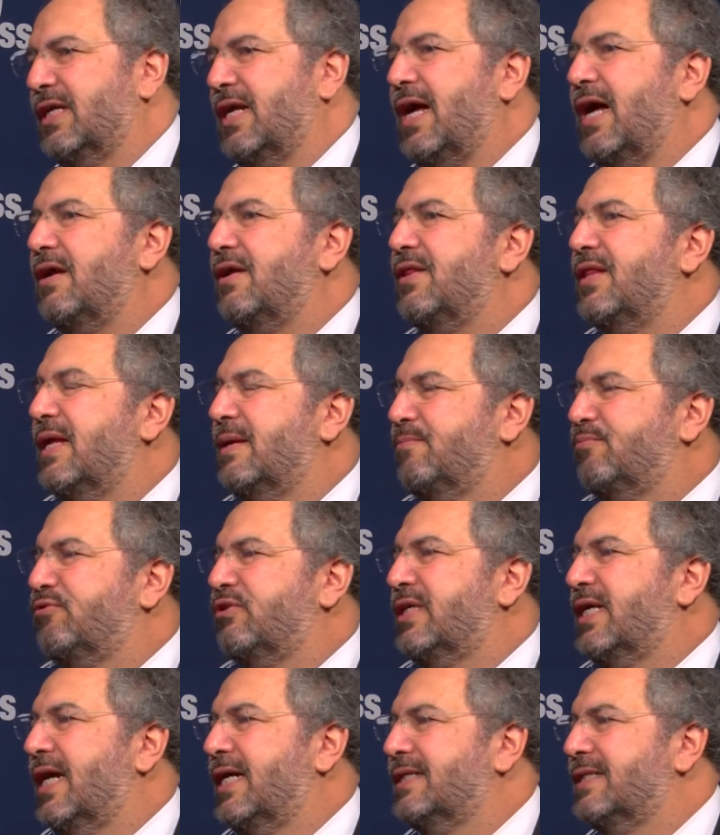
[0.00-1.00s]
How do they
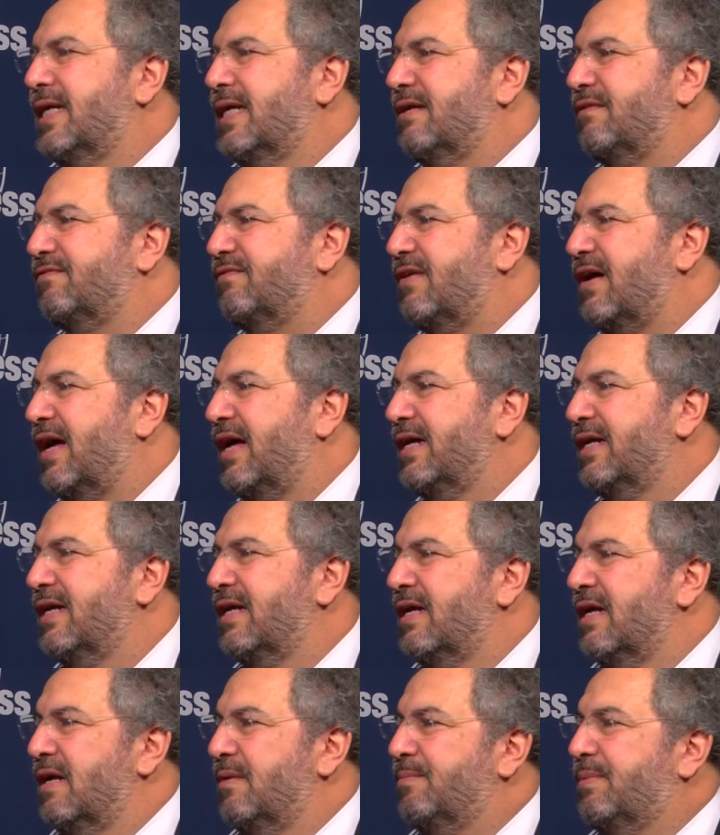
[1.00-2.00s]
pre-identify
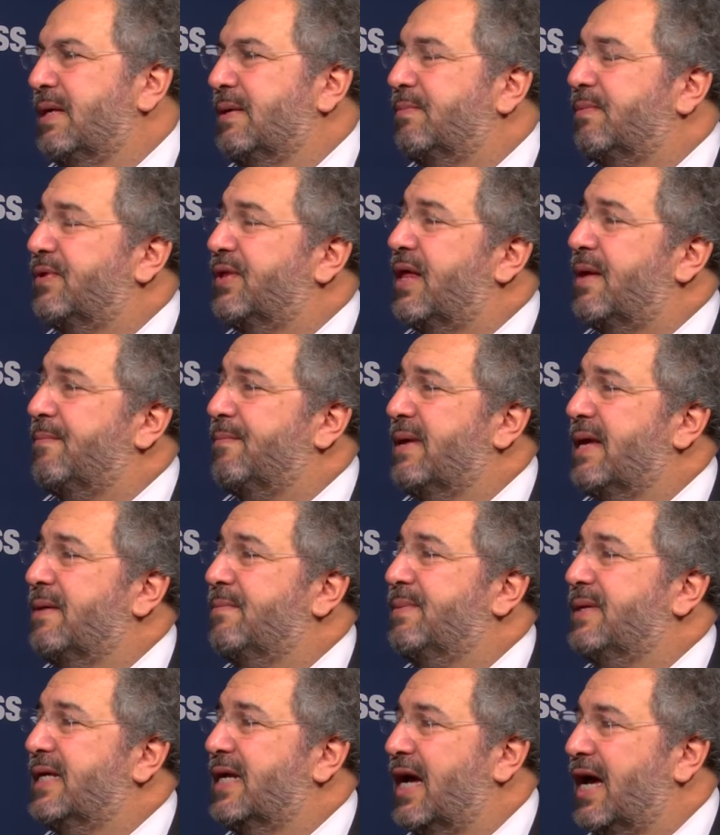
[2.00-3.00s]
people that may
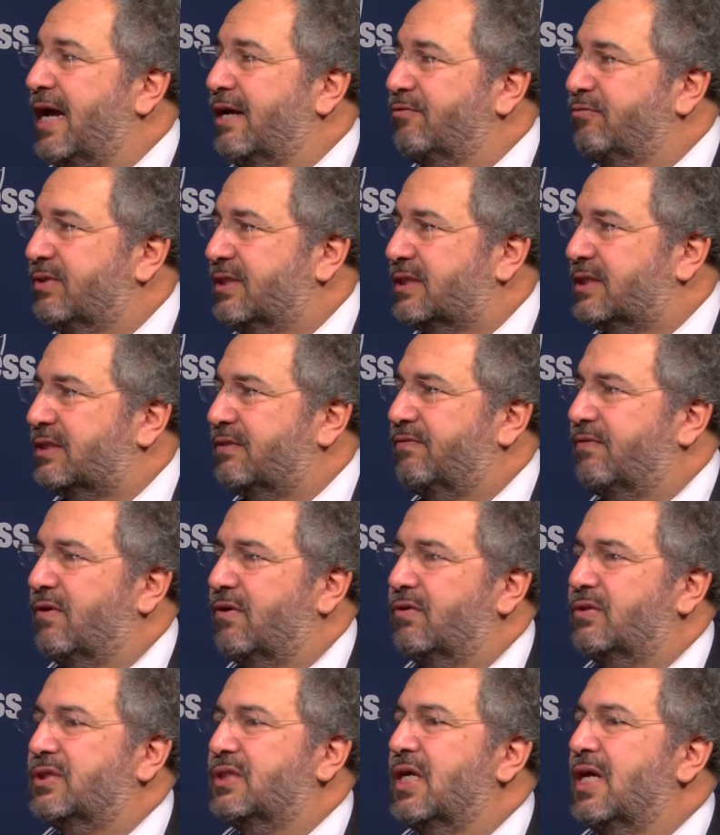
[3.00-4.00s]
be high-risk
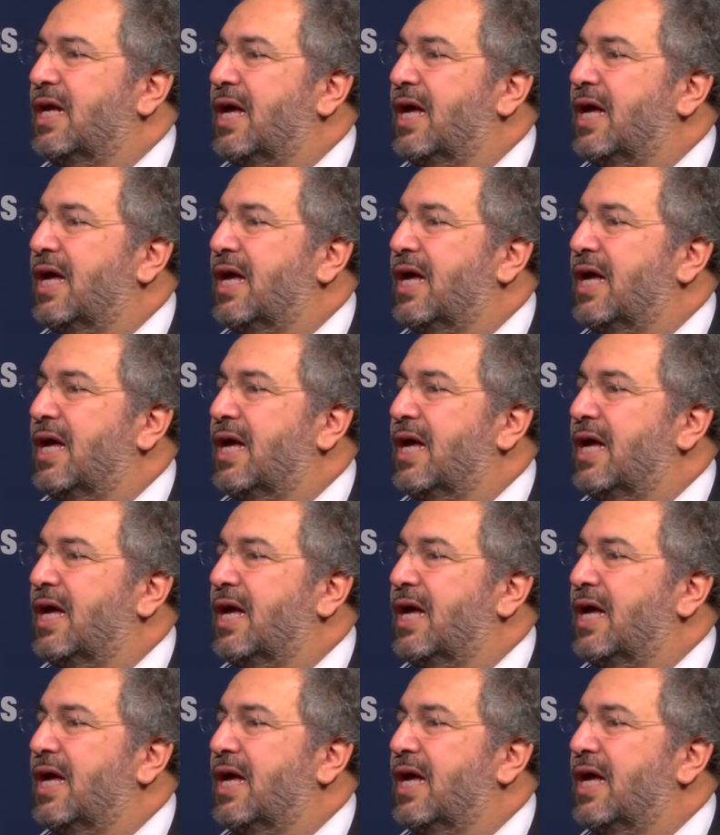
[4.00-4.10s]
folks?